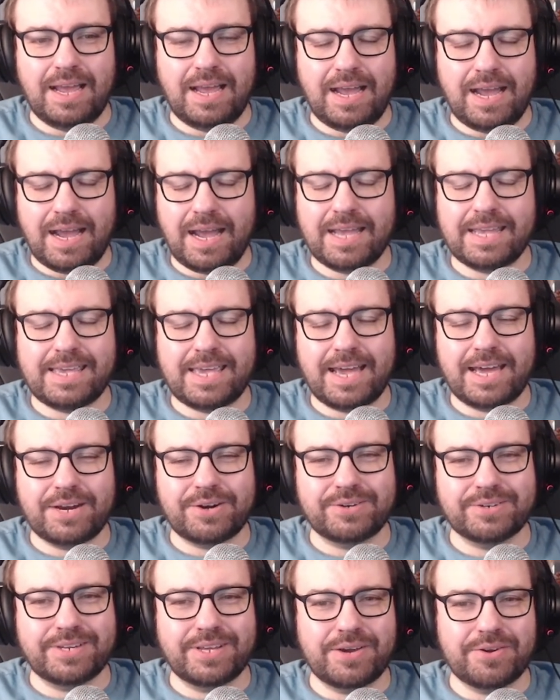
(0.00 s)
I
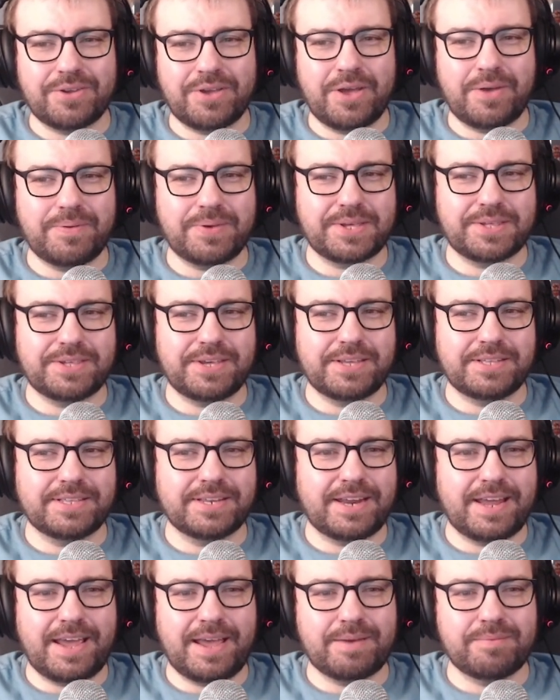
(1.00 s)
cannot tell you how excited
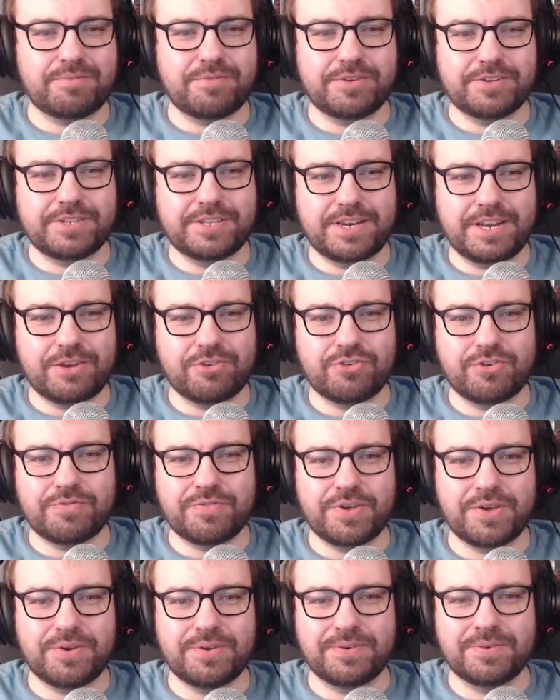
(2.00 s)
I am for today's
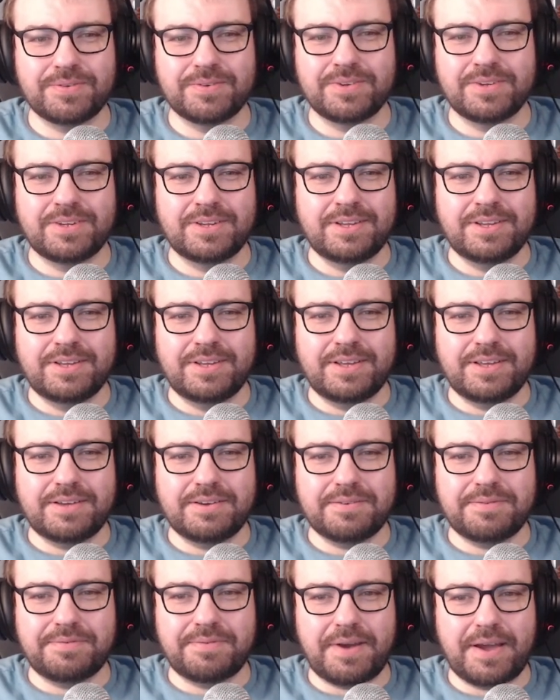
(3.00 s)
review.
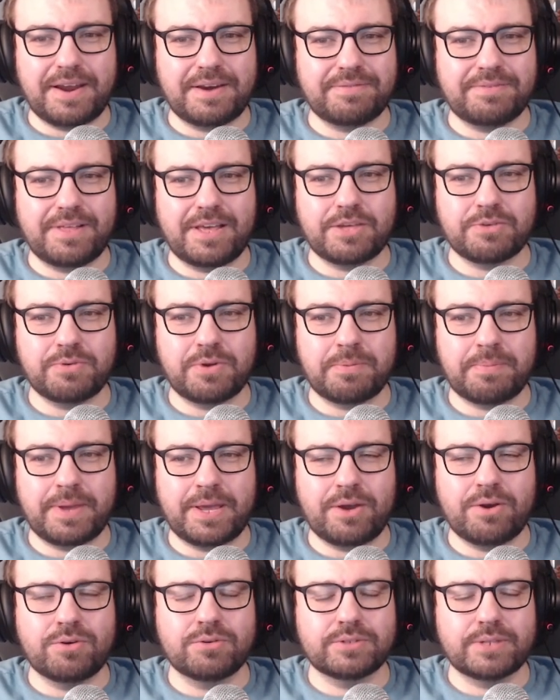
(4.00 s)
Firefly is one of my
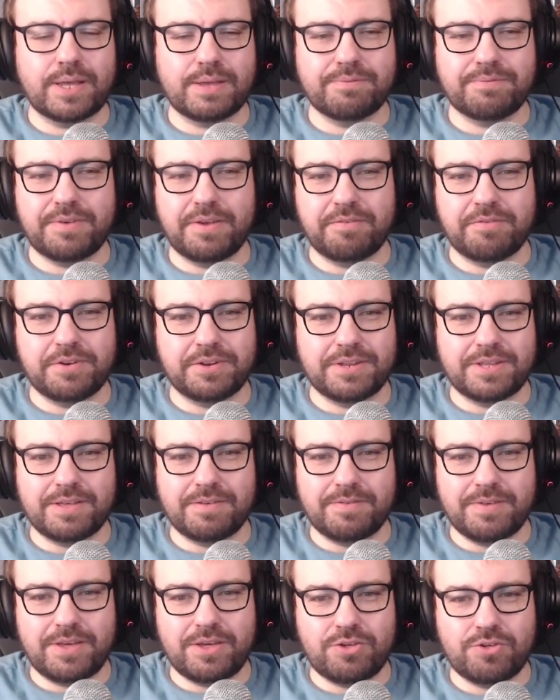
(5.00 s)
all-time favourite
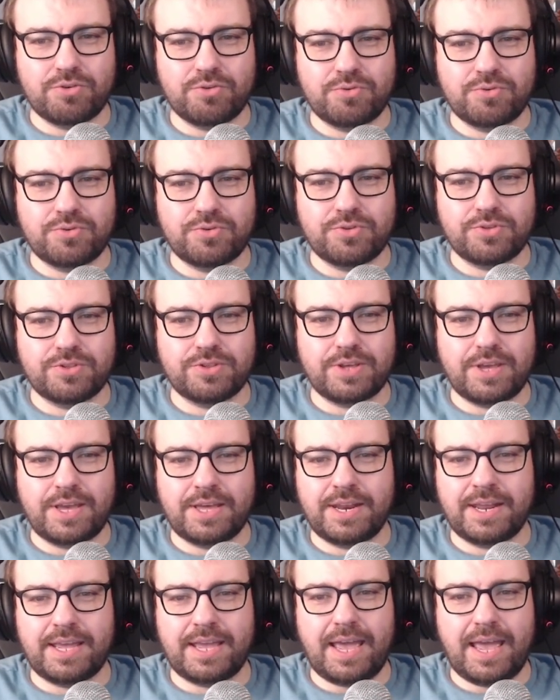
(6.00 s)
TV shows,
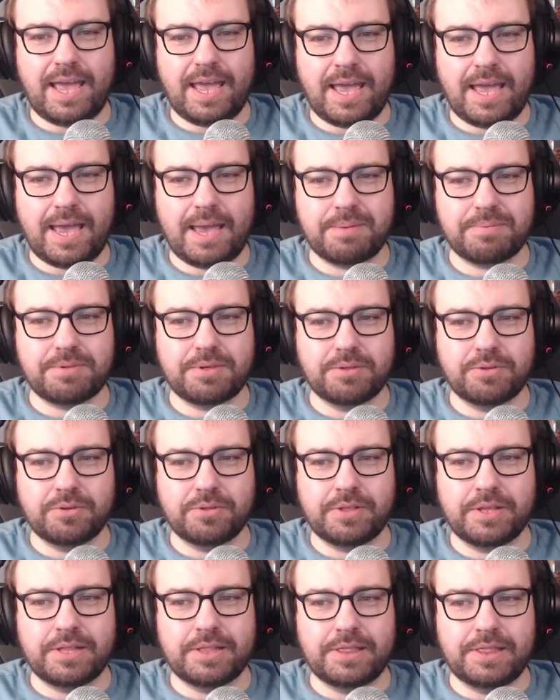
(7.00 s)
and I
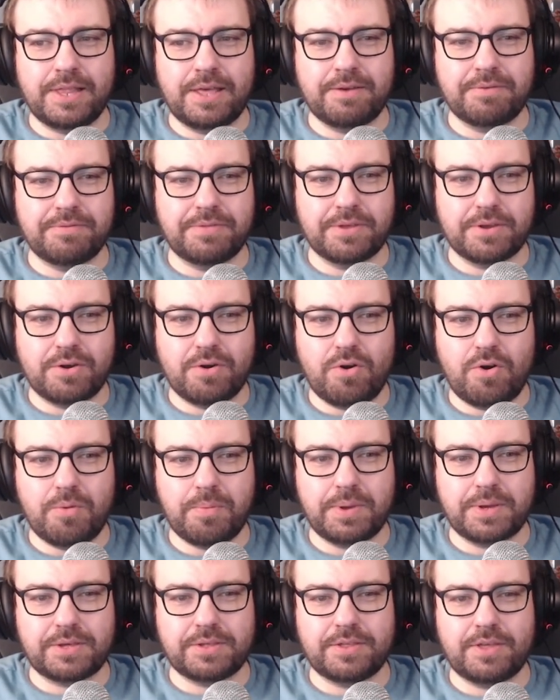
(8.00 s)
absolutely love the
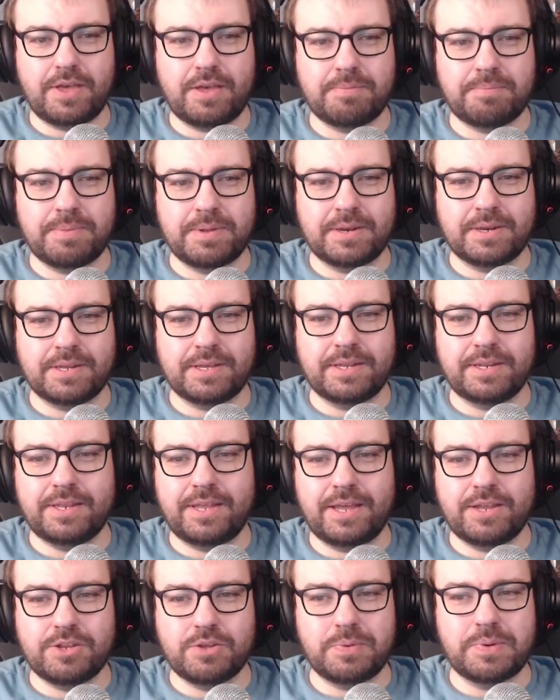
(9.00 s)
comics that have been
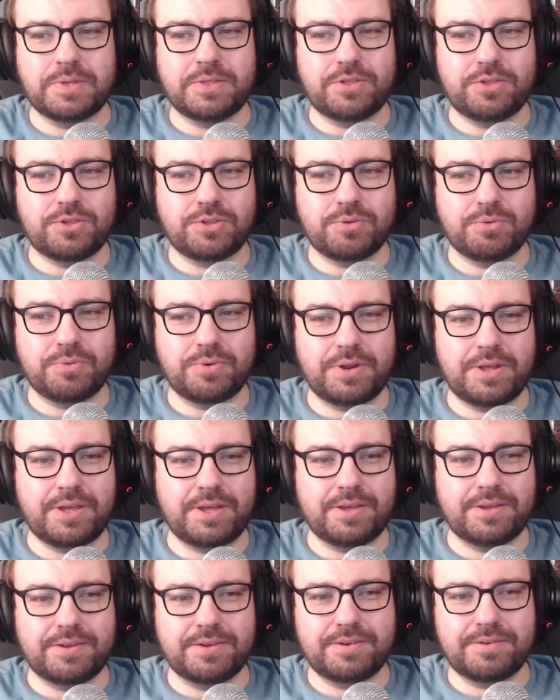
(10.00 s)
continuing the story
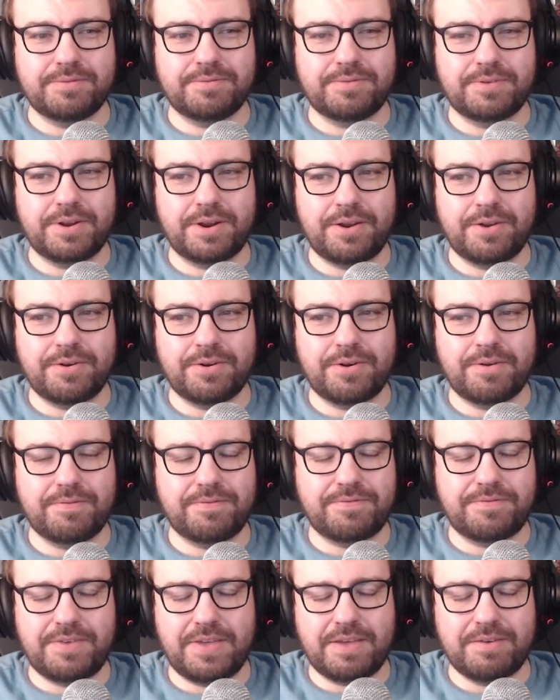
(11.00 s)
for our
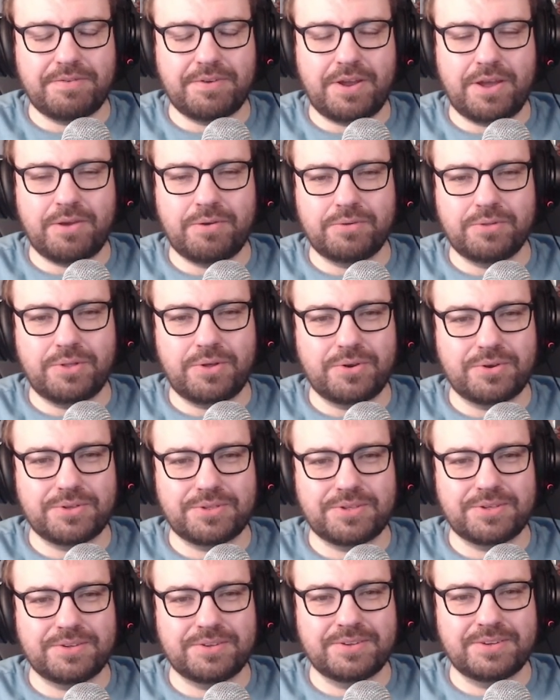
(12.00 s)
favourite outlaws.